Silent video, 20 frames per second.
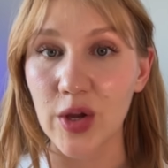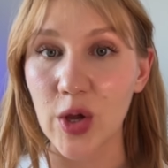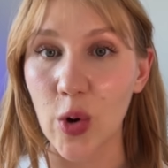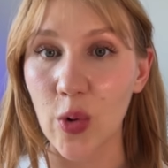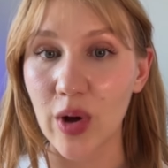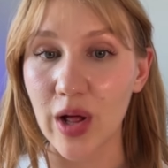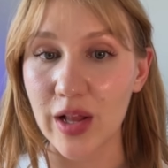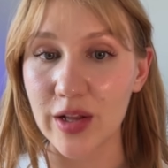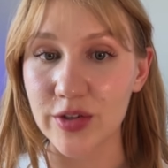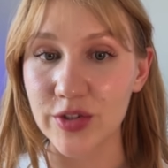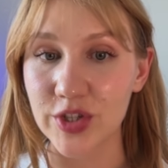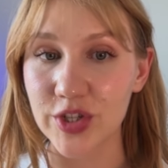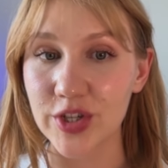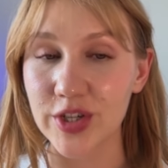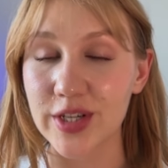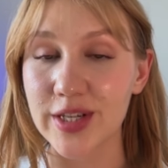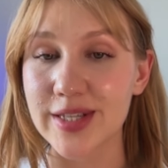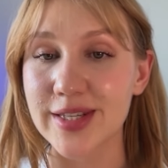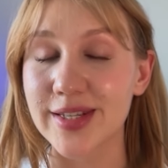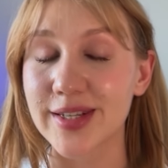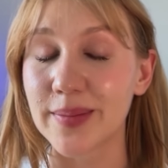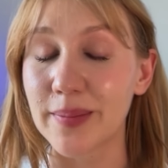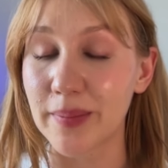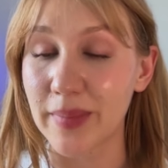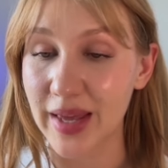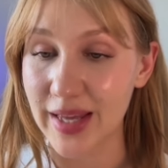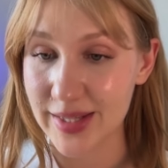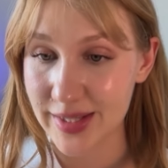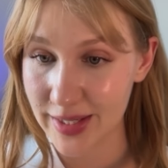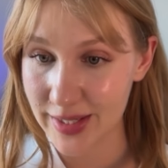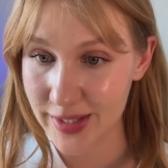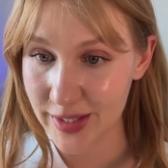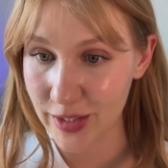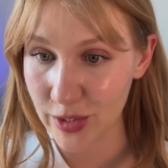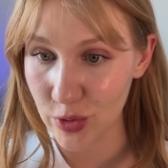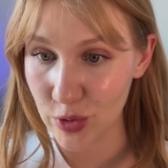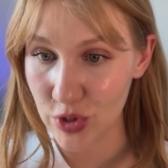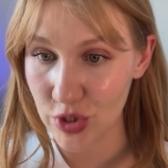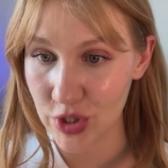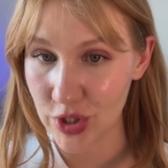Koalendar is an amazing
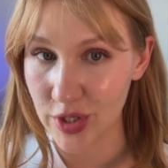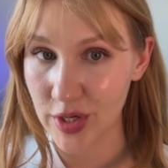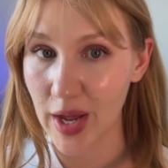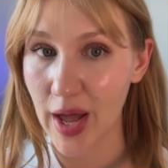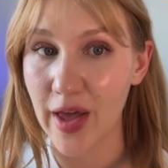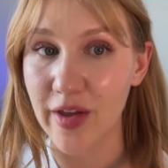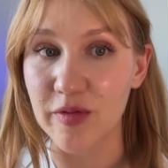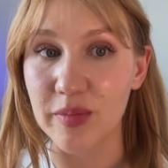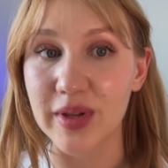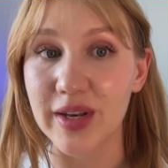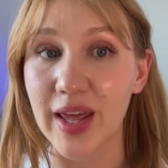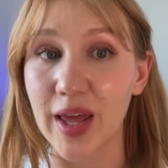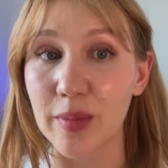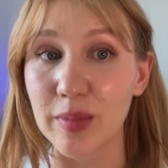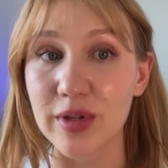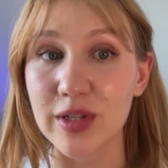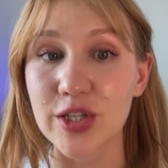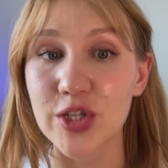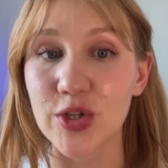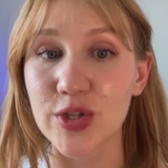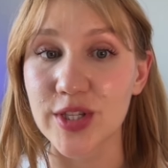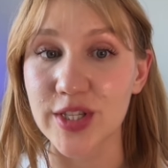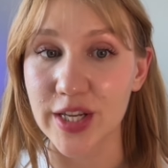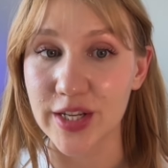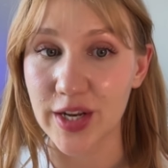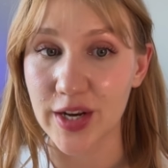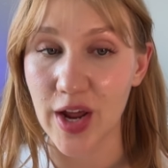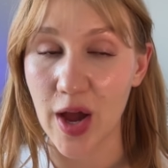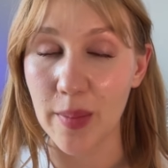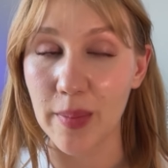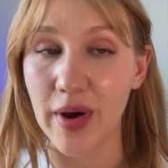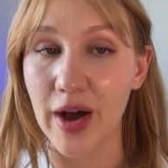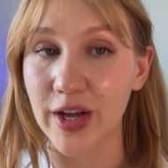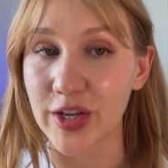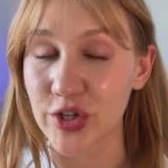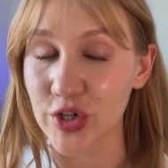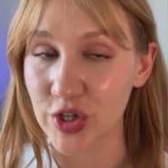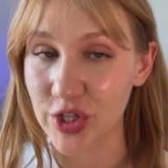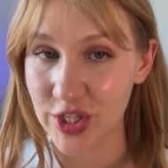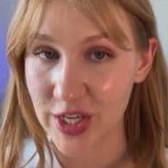solution. I've been able to set it up
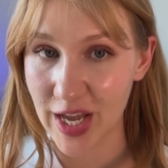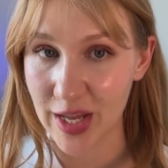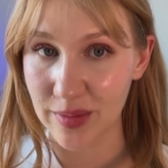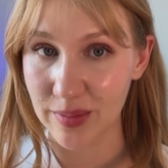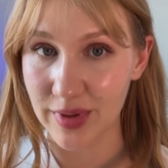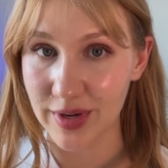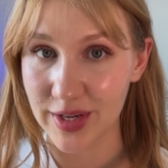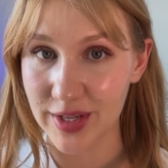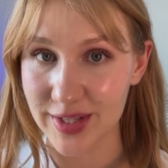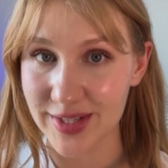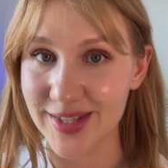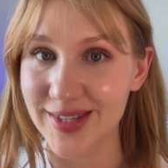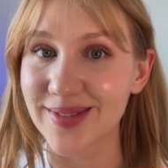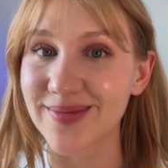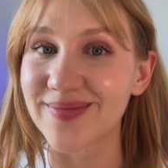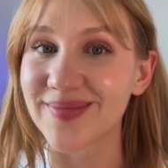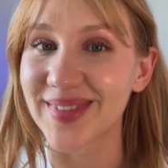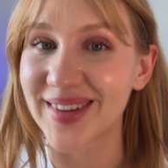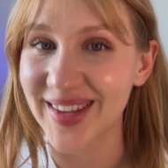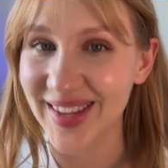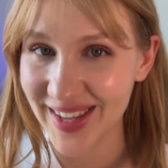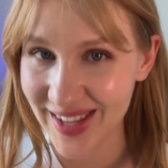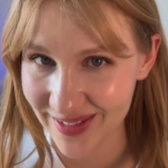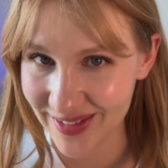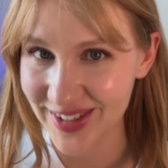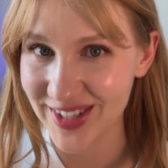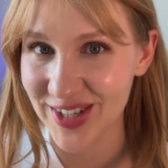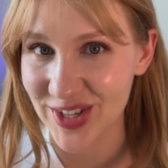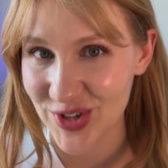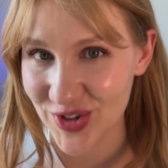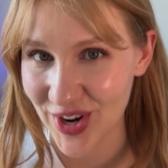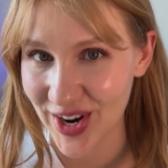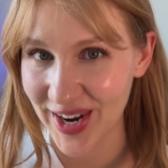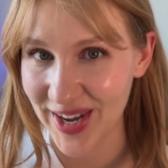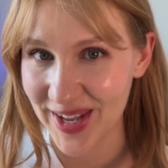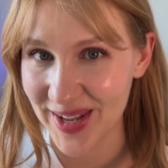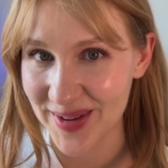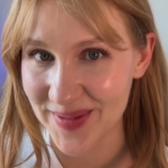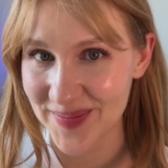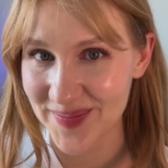under 10 minutes. Give it a
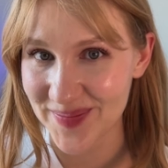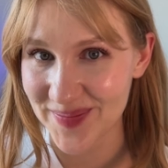try.